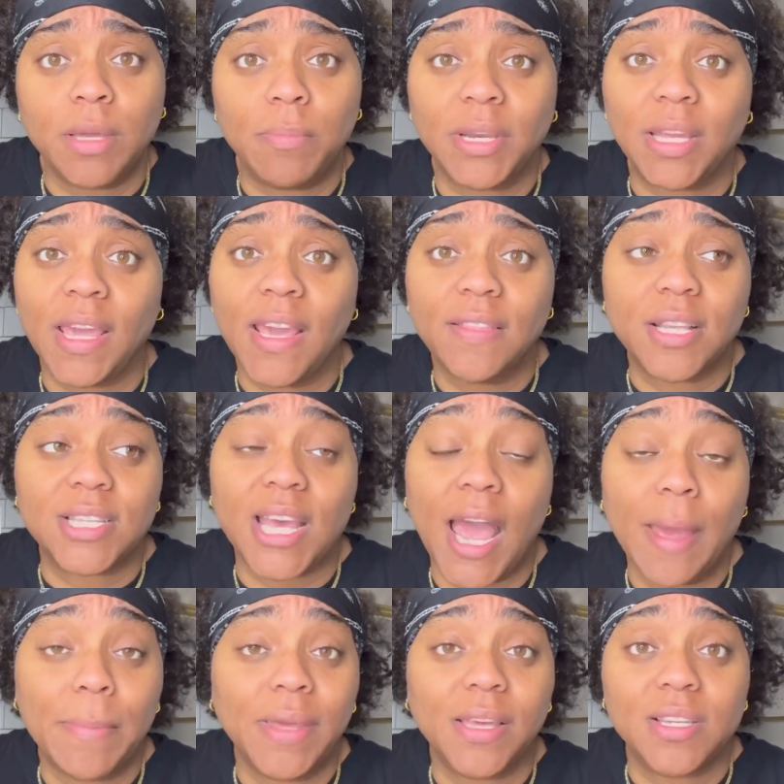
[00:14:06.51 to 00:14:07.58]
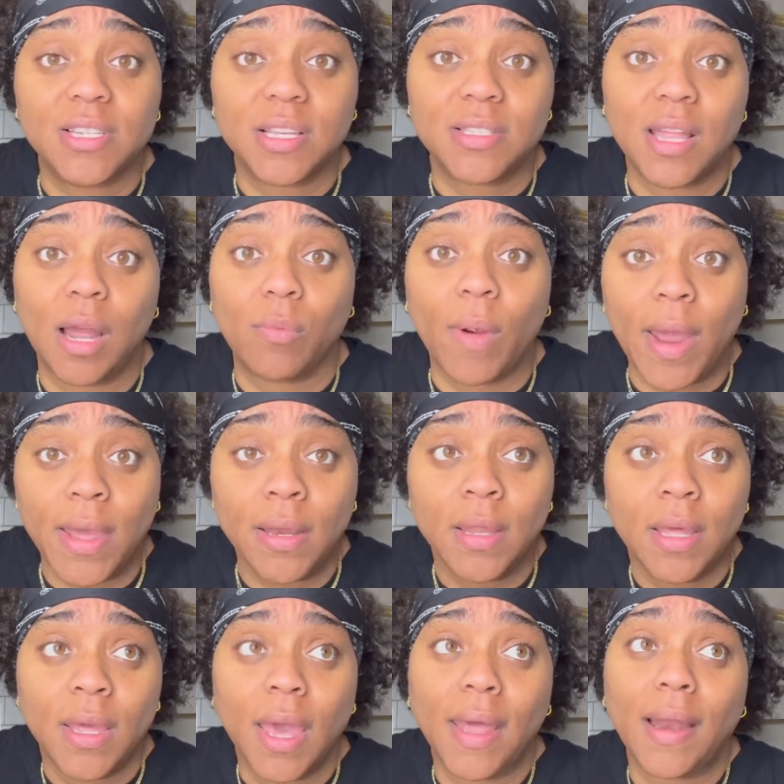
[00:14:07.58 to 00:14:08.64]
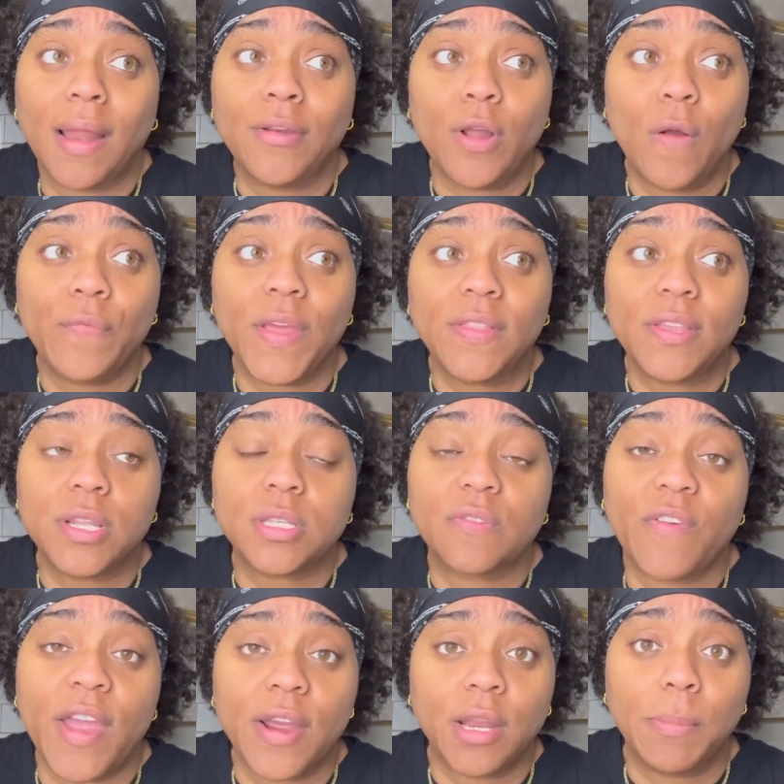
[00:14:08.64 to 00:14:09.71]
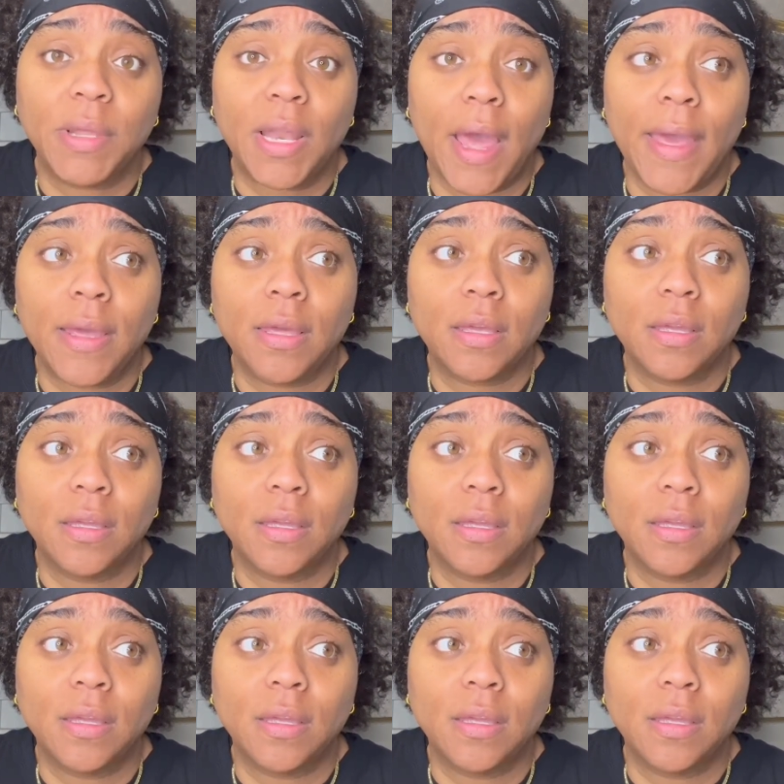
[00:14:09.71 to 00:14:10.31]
But again, the timing is just not right. And I don't think that it's fair to be like,